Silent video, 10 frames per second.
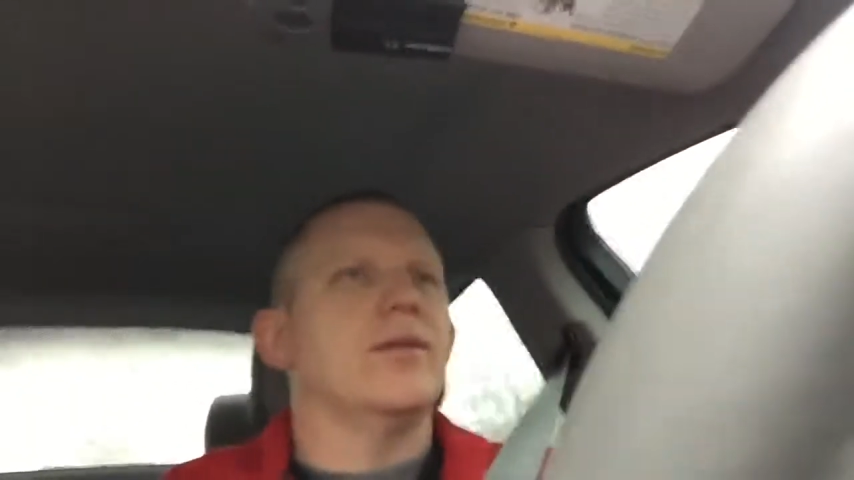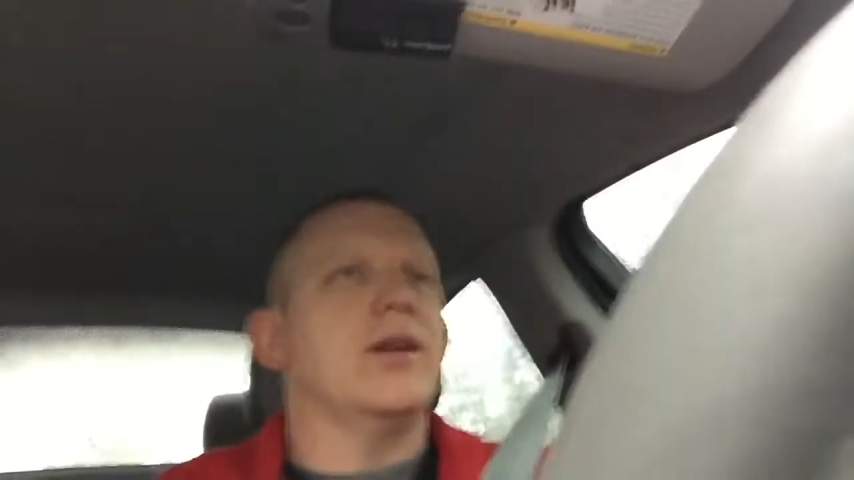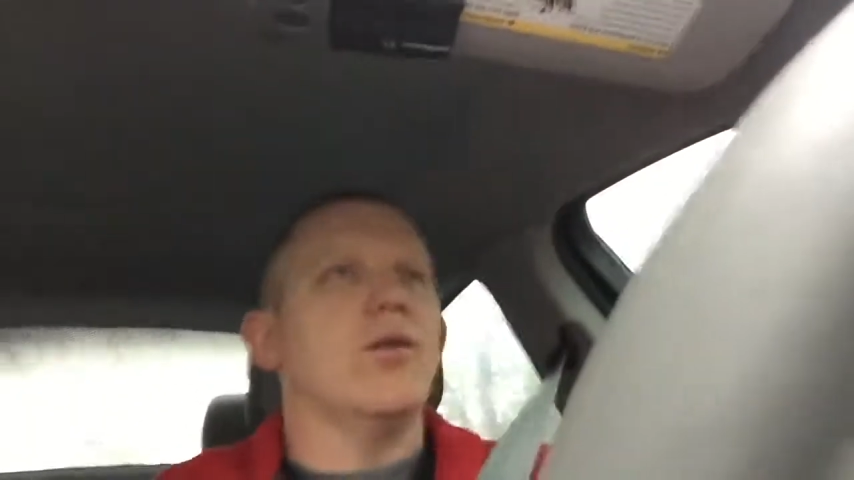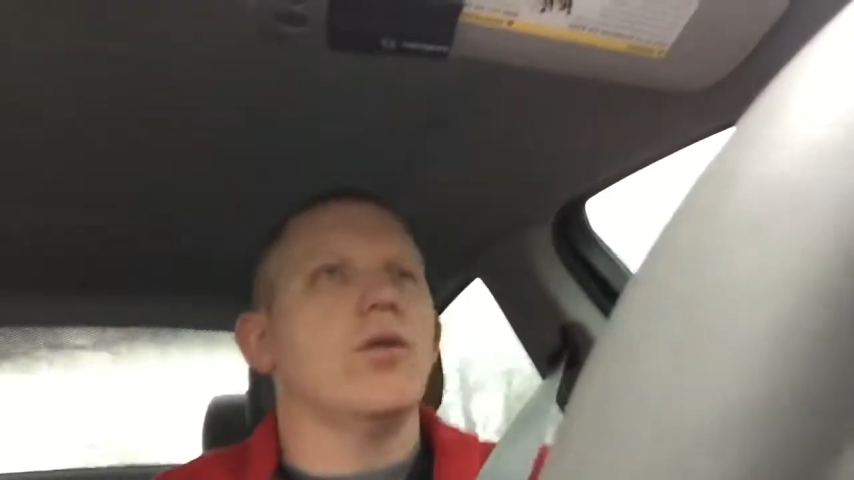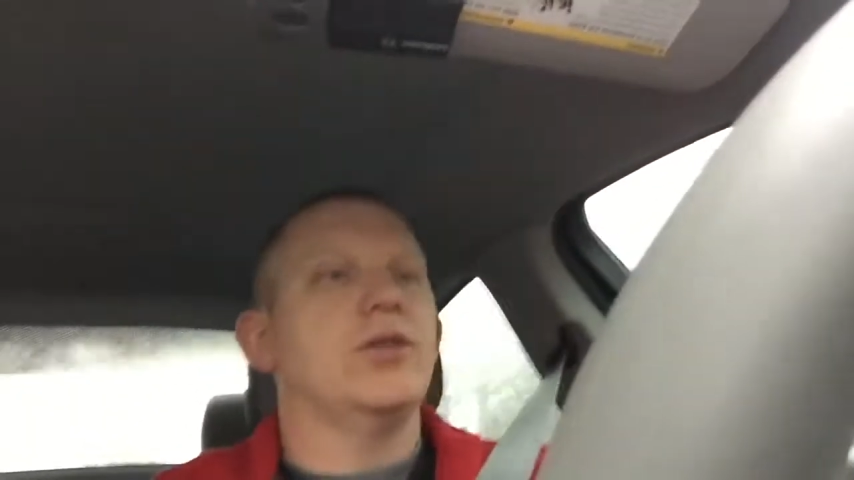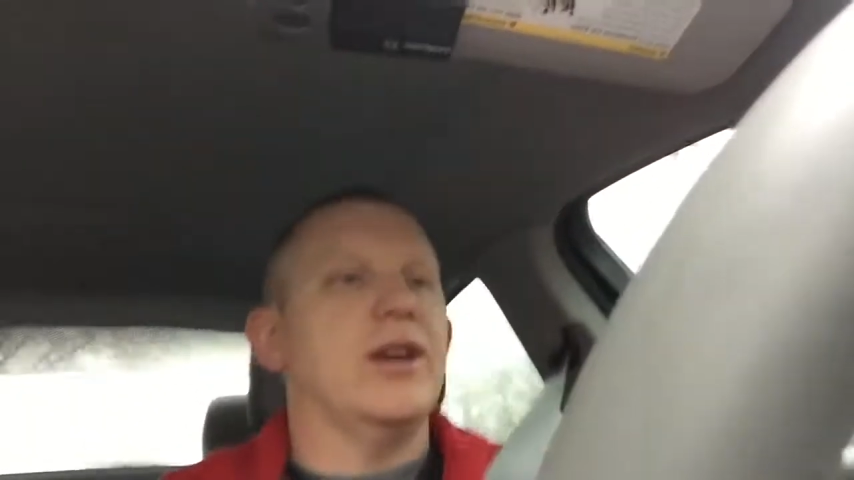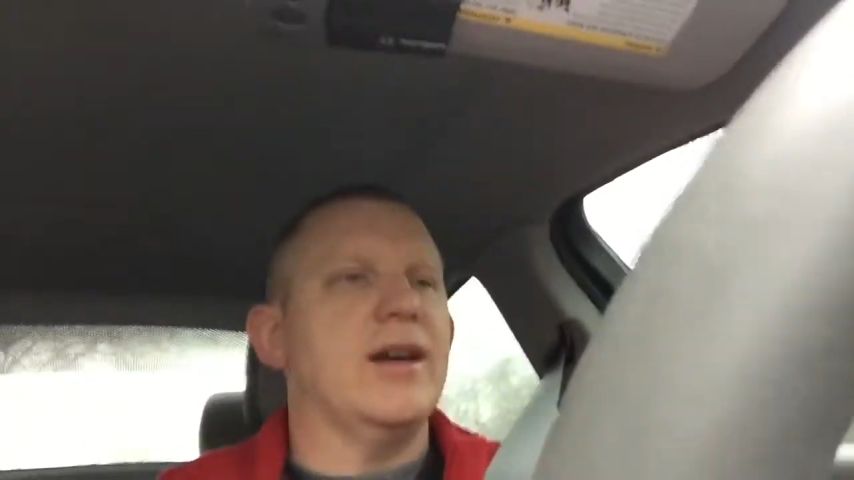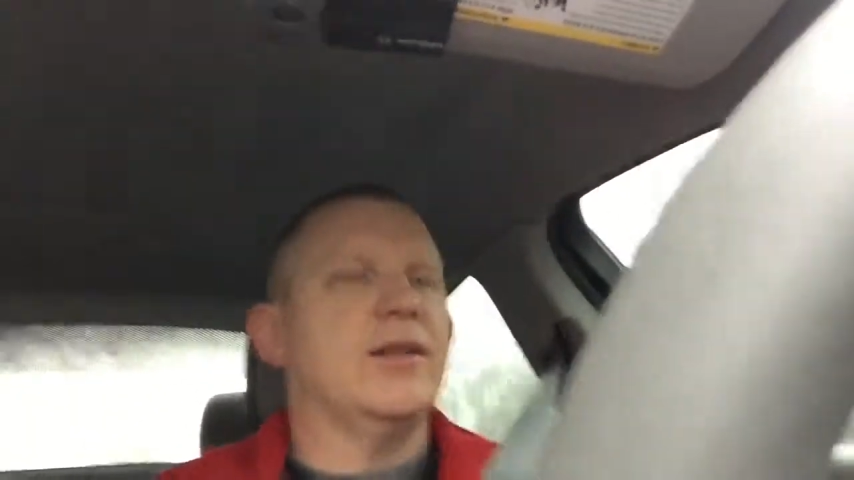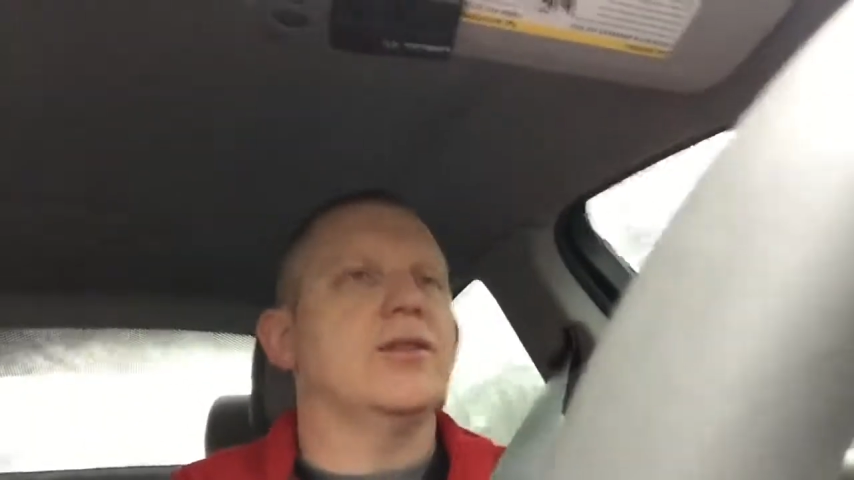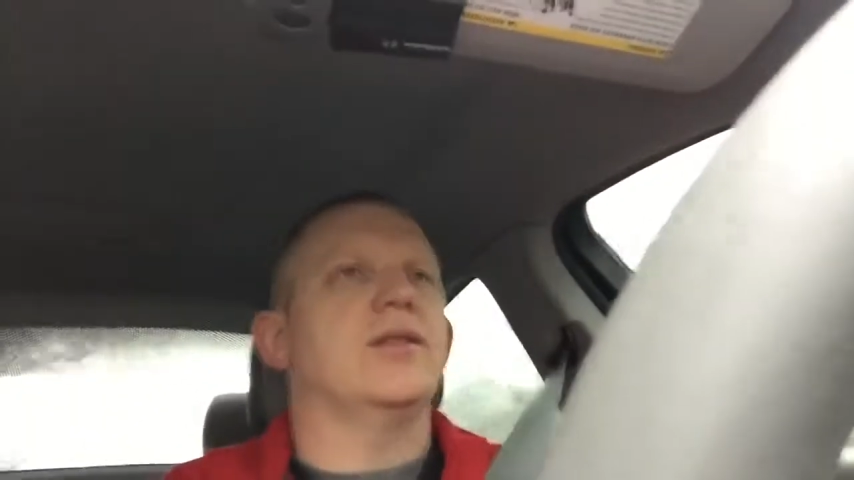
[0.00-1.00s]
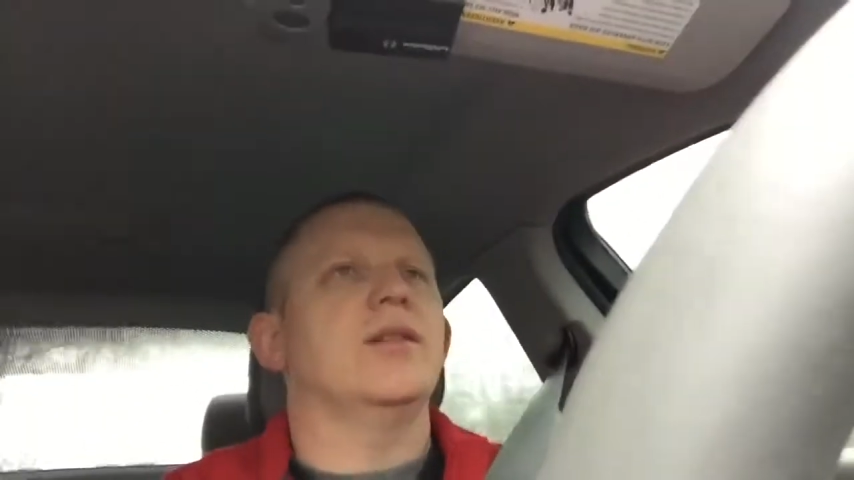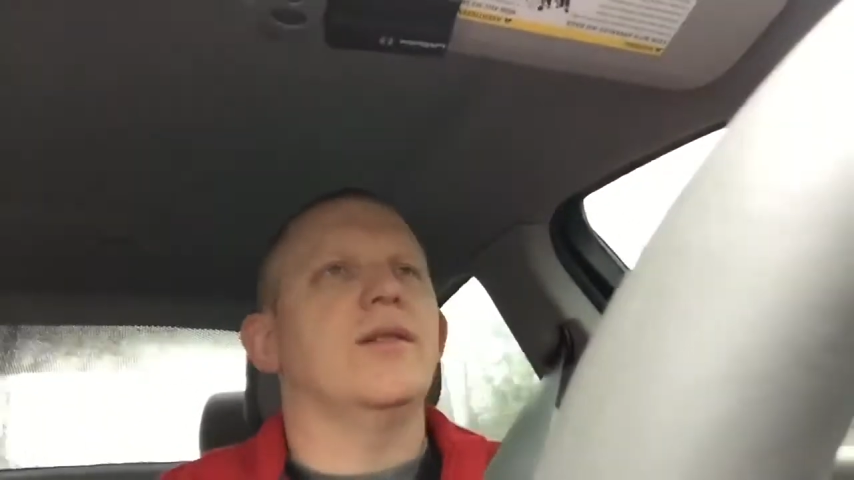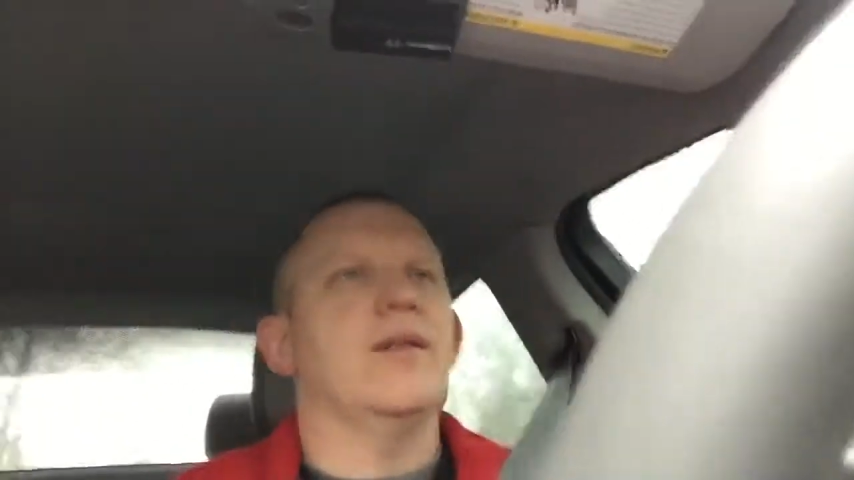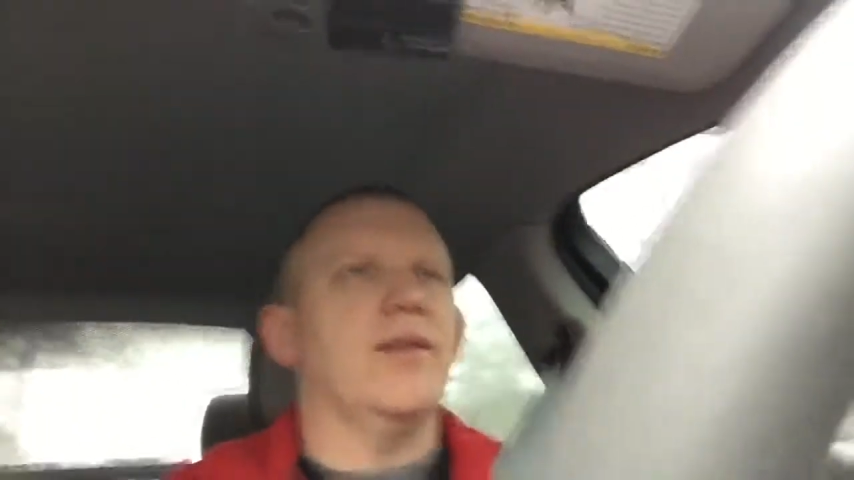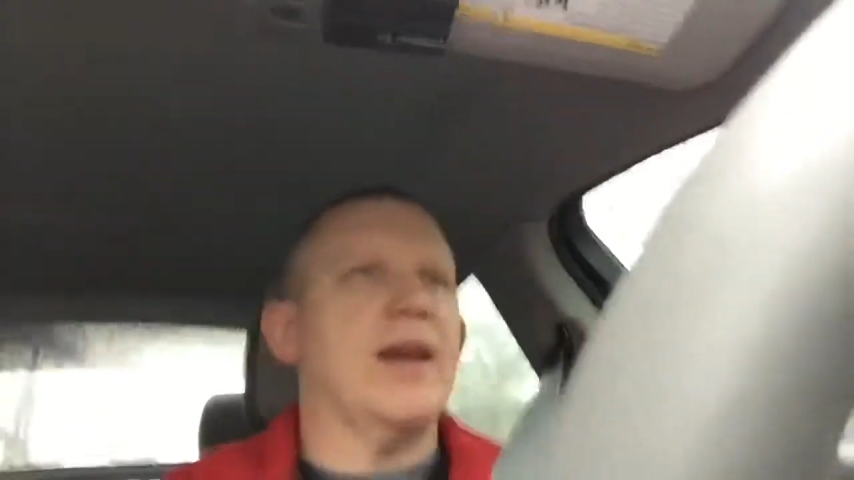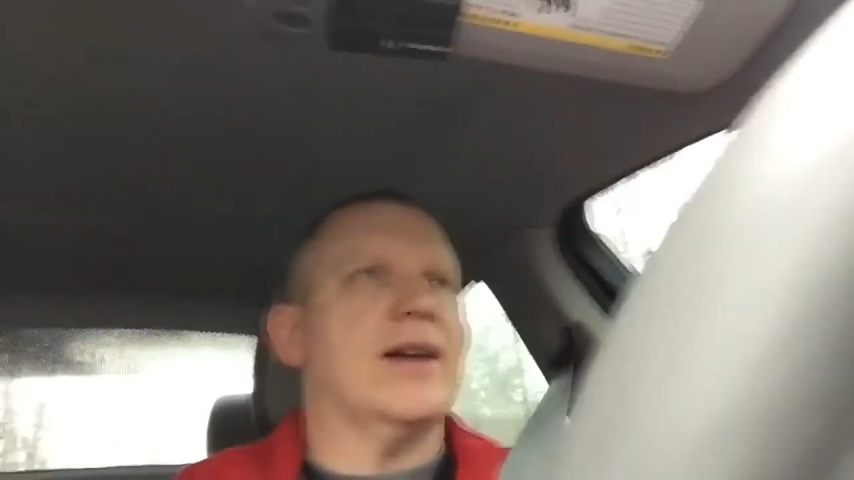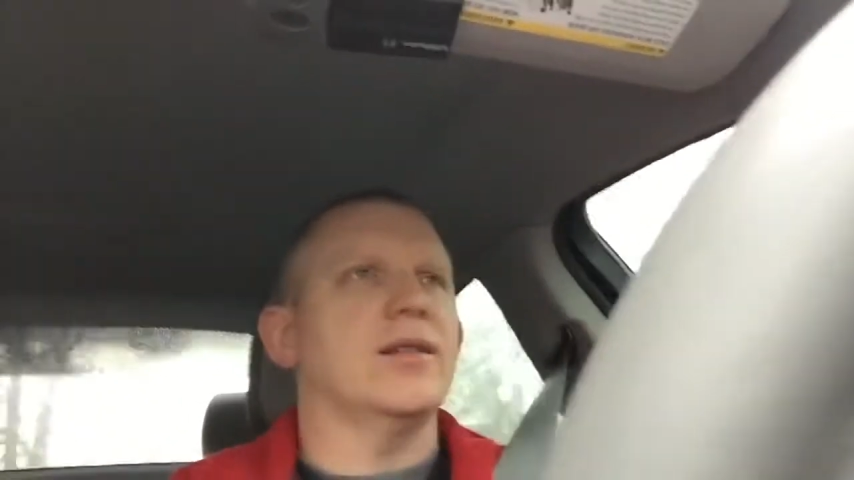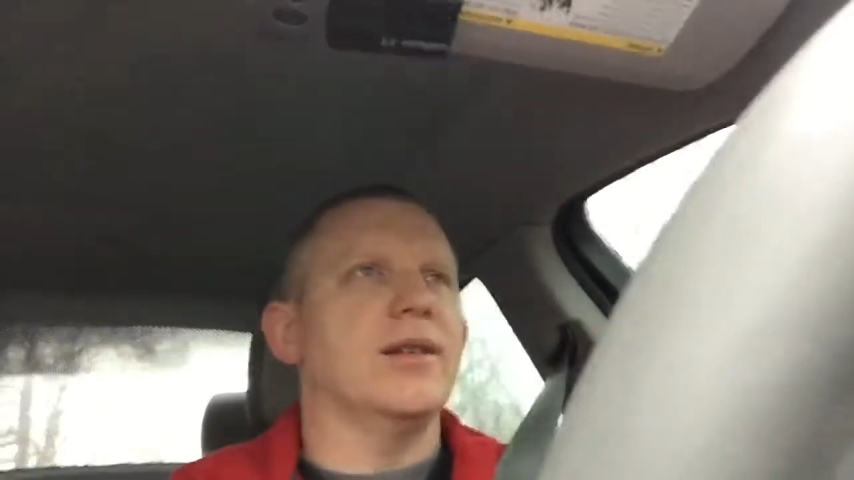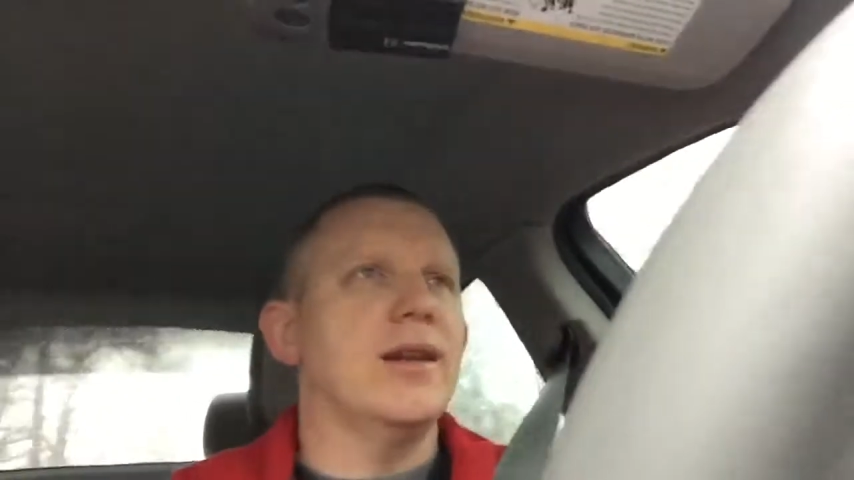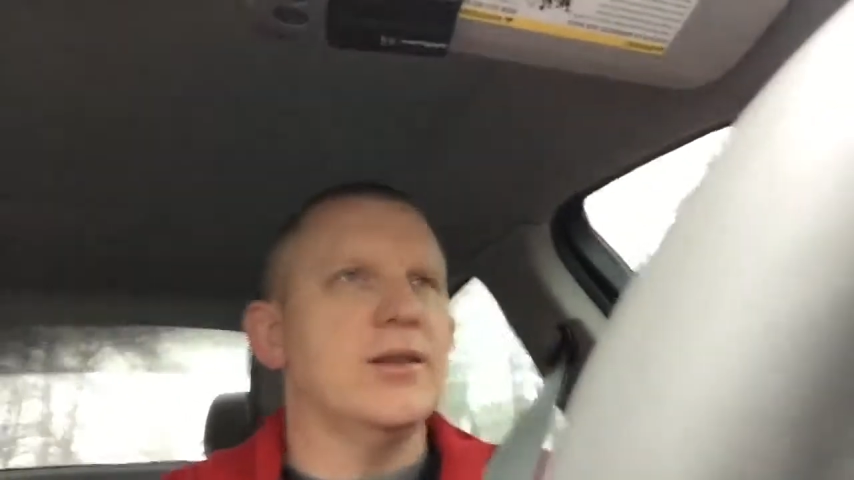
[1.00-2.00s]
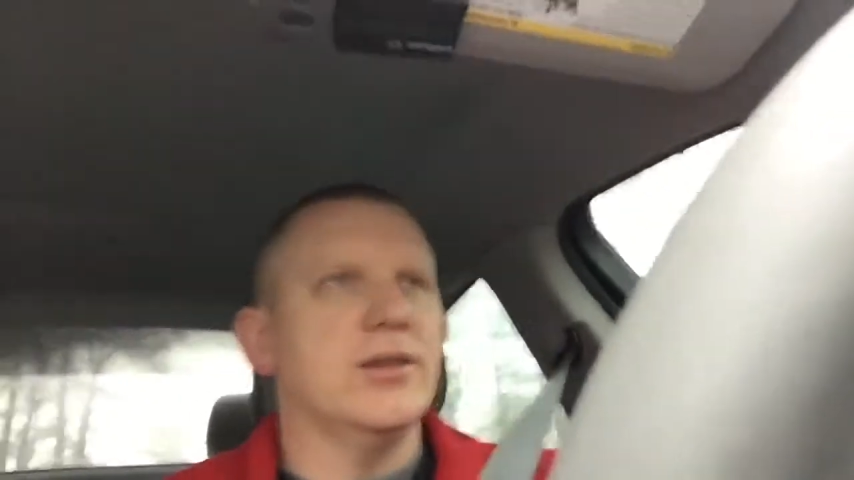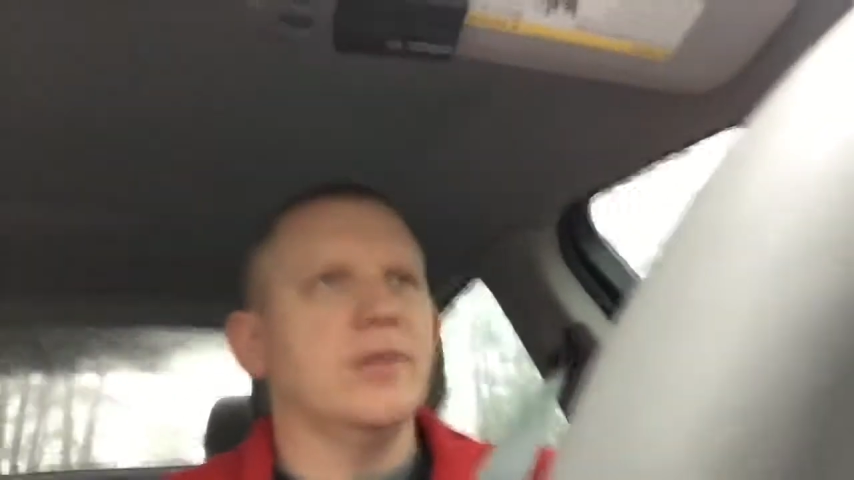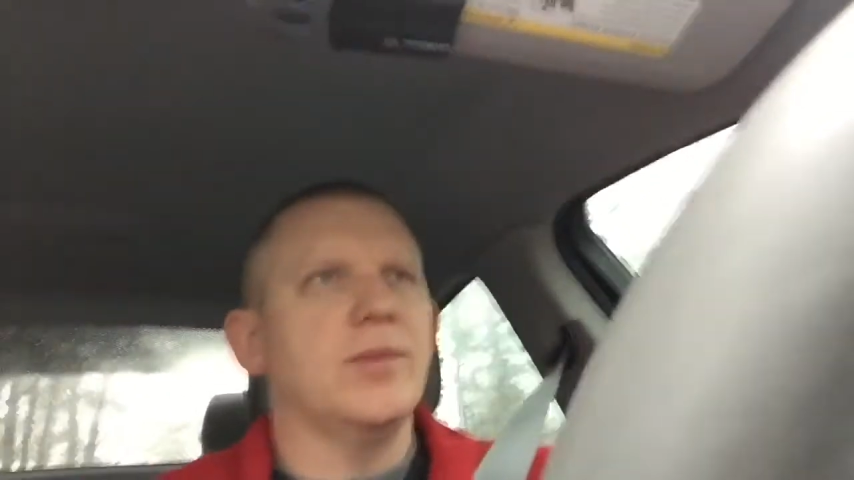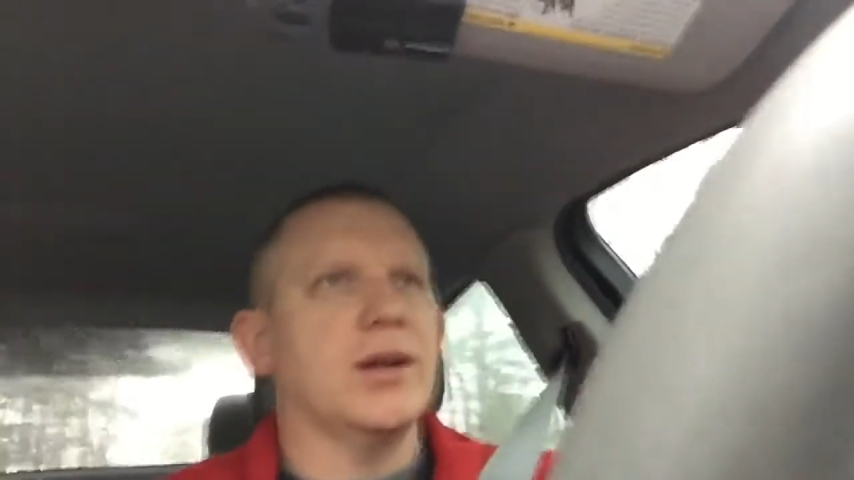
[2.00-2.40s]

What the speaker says: the oil changed in the gasoline engine,